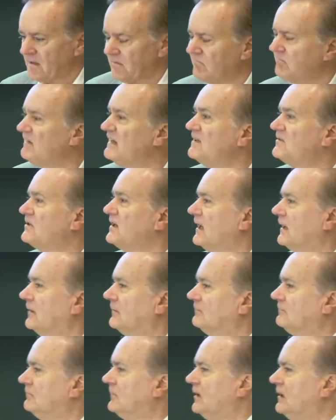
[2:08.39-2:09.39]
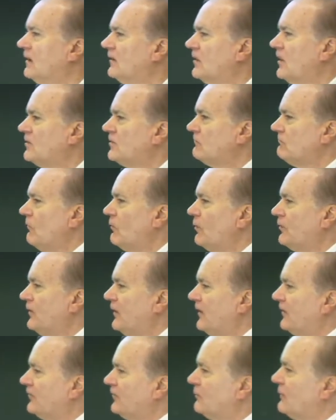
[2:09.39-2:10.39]
reasoning. Those are all
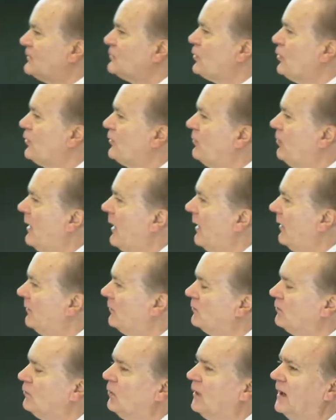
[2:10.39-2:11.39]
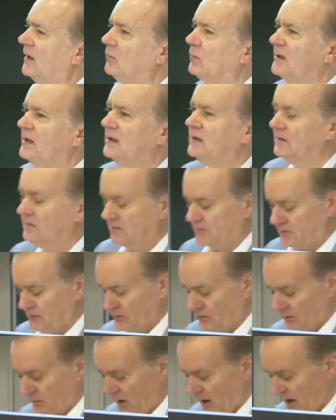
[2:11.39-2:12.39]
things that we talk about when we hear the term